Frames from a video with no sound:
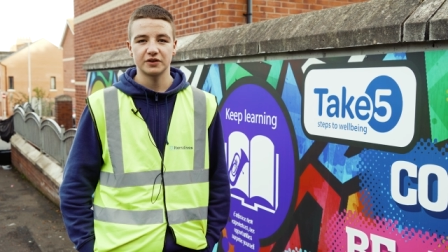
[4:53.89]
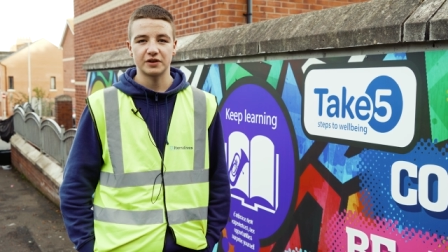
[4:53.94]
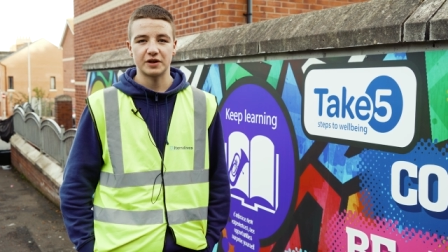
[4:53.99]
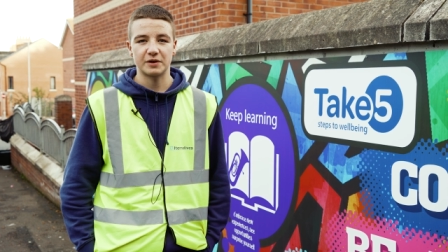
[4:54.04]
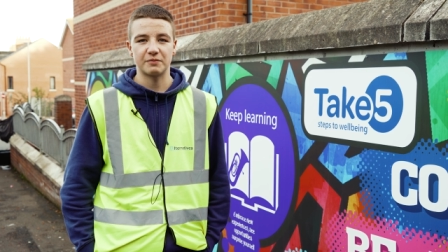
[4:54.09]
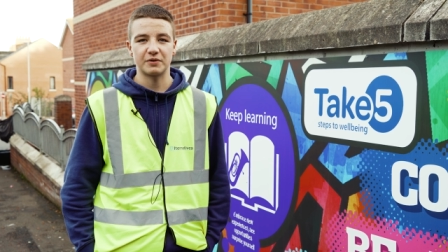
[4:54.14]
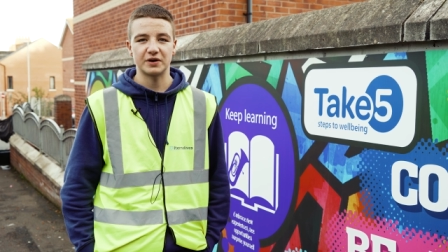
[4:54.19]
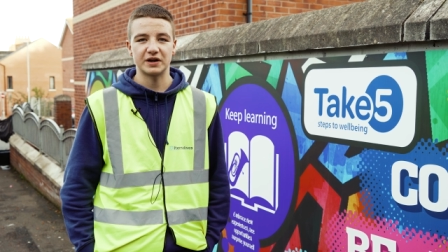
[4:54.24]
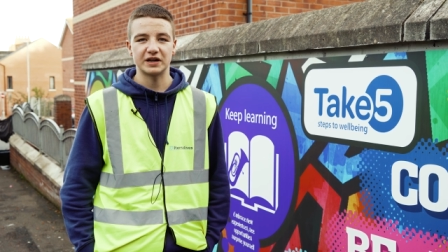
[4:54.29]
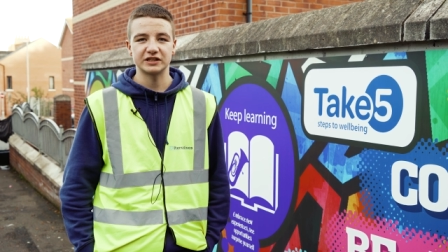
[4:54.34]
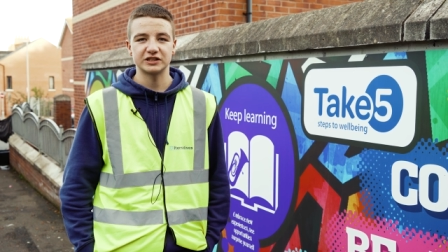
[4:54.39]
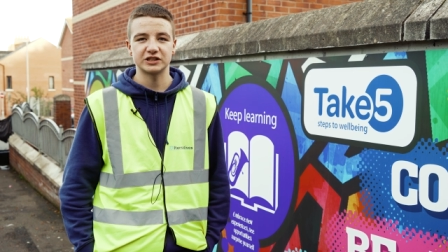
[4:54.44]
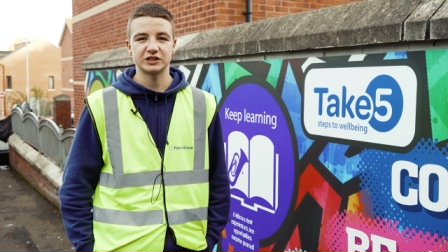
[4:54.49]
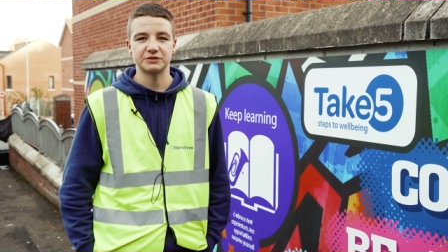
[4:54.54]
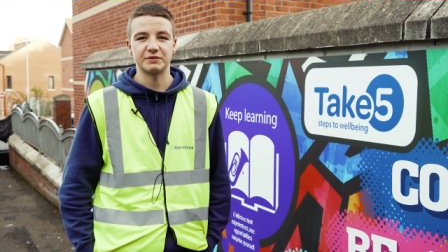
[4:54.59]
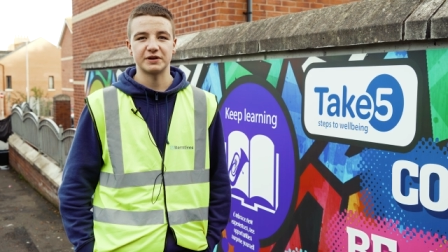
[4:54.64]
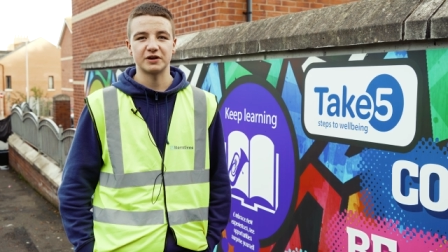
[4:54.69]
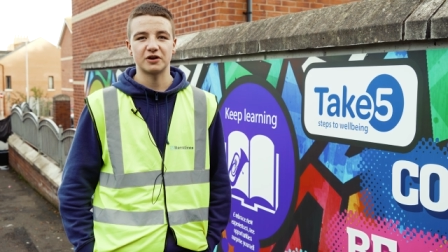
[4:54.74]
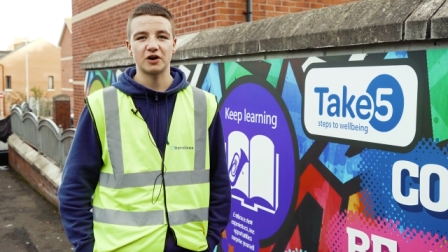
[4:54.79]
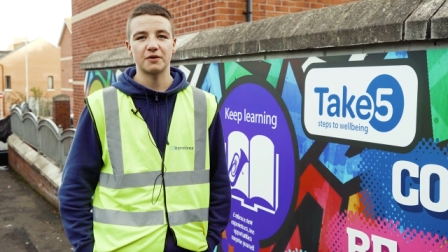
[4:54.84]
Everybody needs to
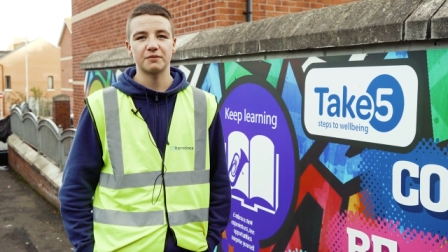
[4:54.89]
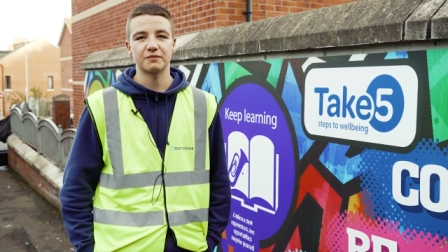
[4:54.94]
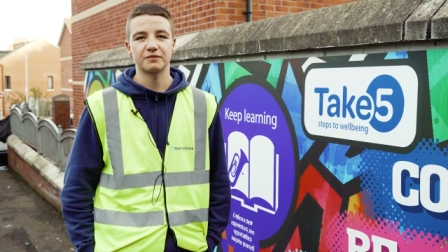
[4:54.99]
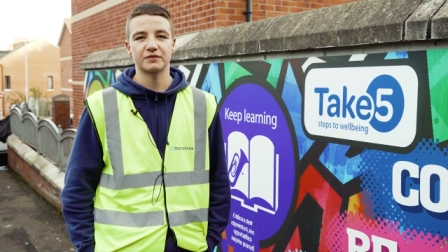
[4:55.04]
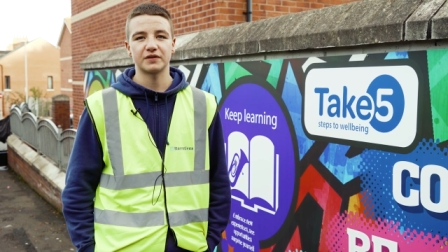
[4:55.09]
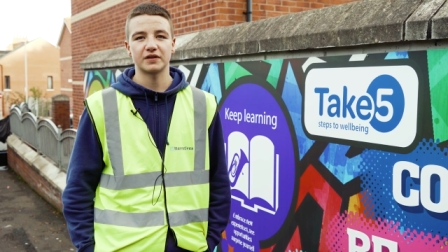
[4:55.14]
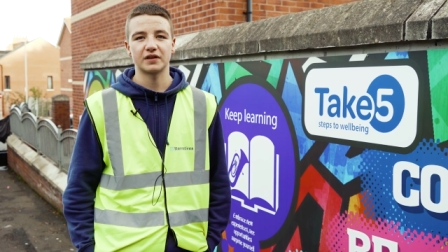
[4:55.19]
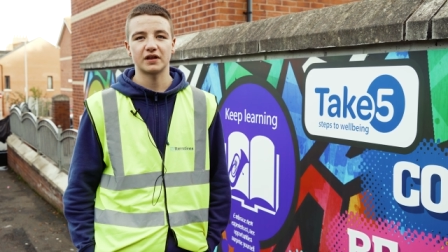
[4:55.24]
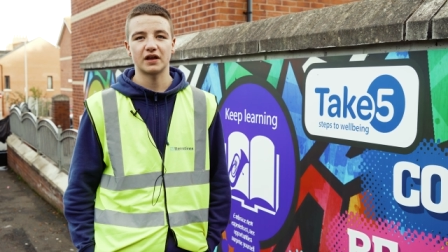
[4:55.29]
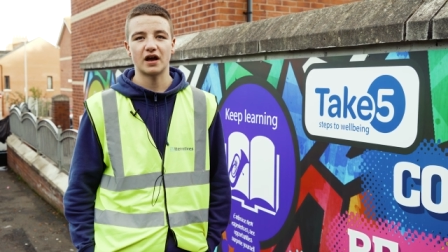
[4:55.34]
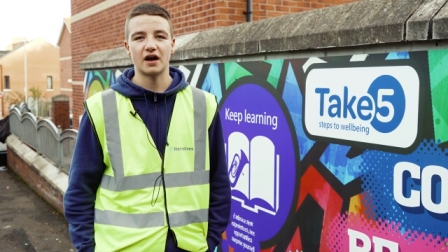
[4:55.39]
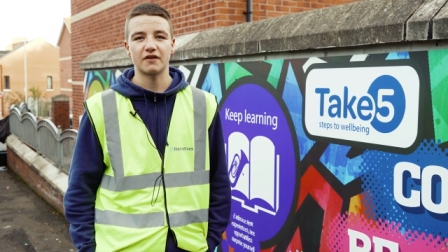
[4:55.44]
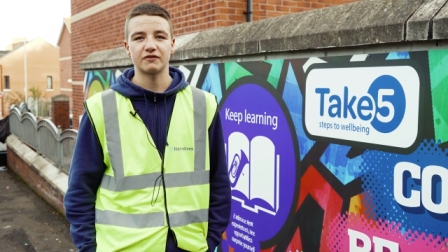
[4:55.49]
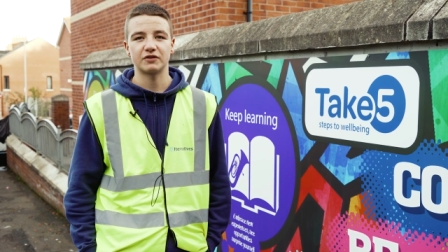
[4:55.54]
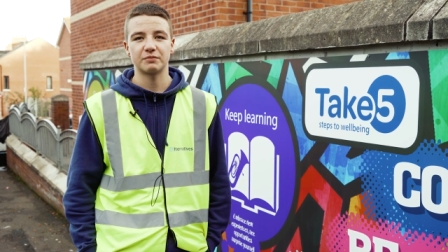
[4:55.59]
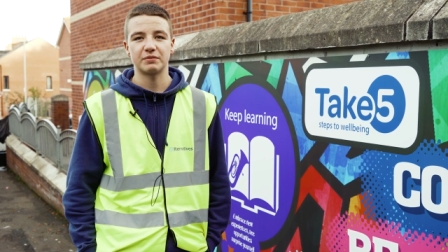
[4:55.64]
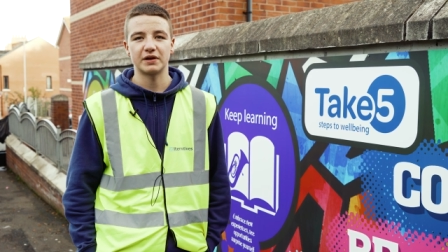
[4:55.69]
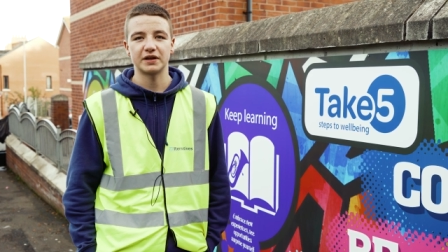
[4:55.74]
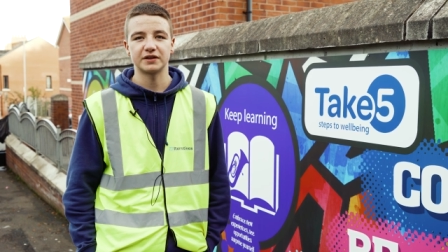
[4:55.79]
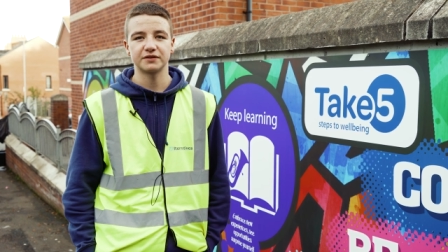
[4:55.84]
speak up and have
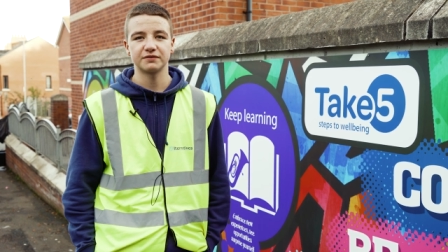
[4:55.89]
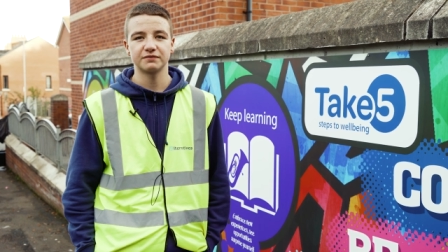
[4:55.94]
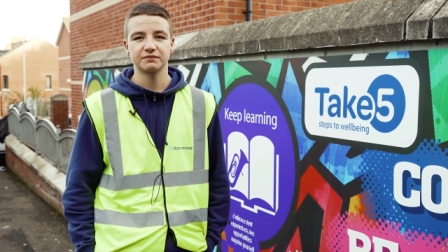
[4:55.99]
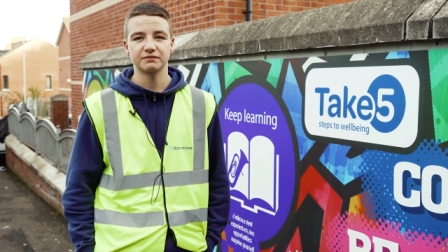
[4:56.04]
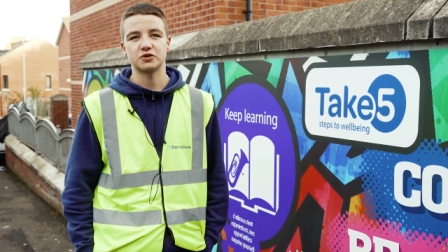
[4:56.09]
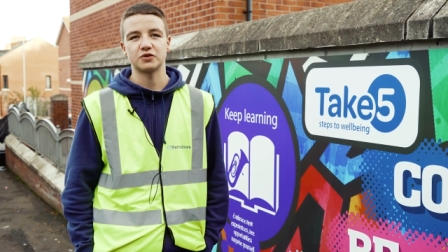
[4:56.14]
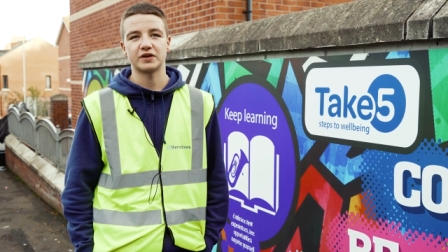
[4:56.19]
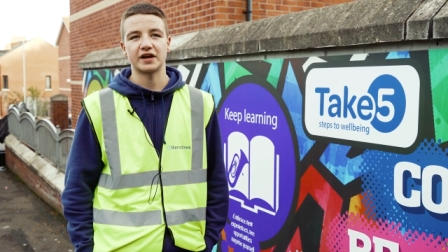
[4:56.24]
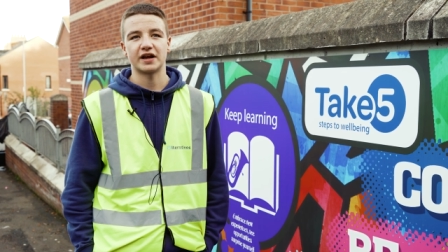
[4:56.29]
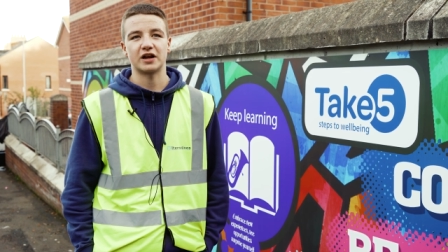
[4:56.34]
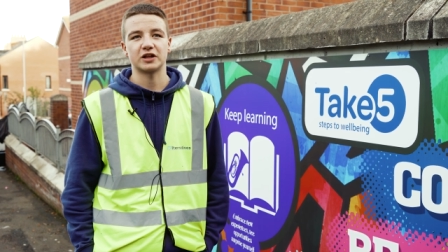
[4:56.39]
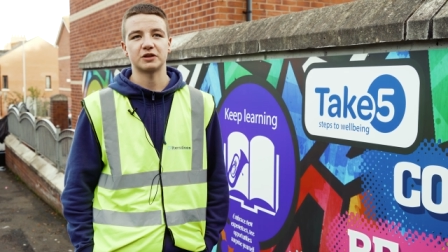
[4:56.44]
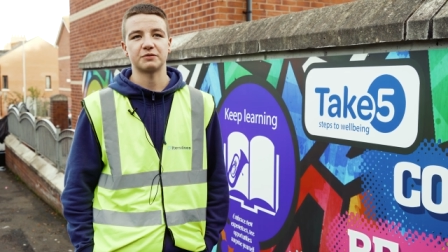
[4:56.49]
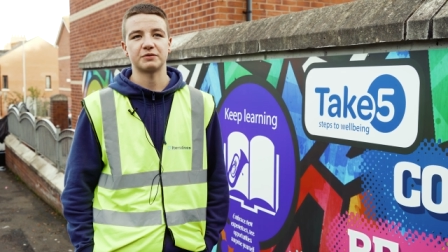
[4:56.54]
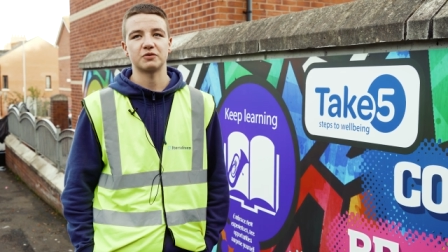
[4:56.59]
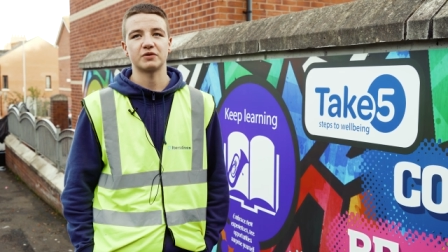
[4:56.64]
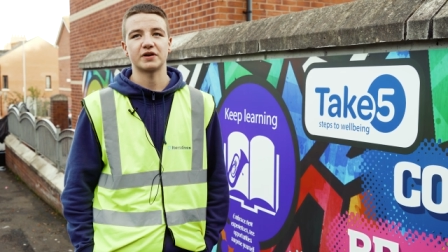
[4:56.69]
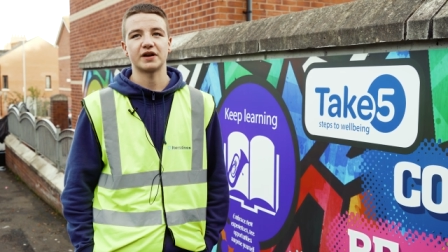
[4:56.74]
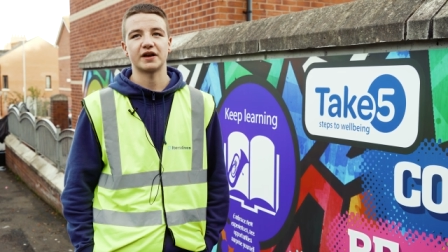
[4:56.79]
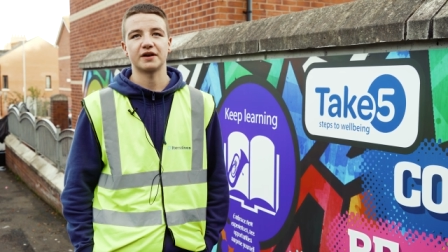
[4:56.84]
an opinion. It's okay not to
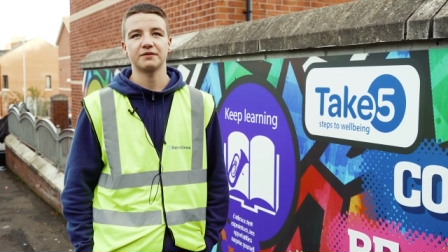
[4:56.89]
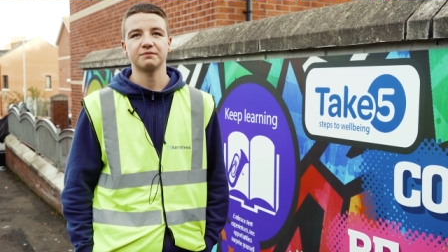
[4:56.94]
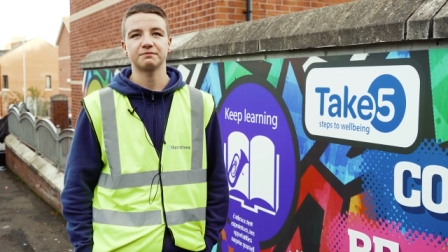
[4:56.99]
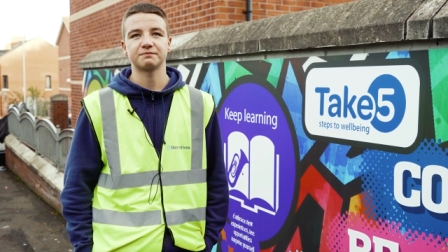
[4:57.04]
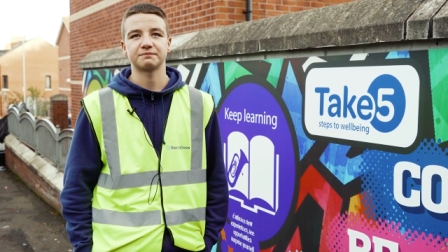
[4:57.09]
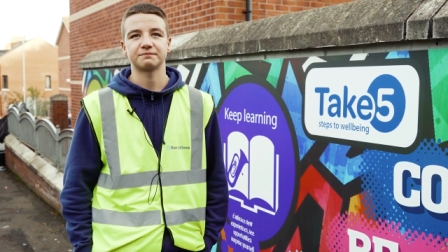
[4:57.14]
be okay.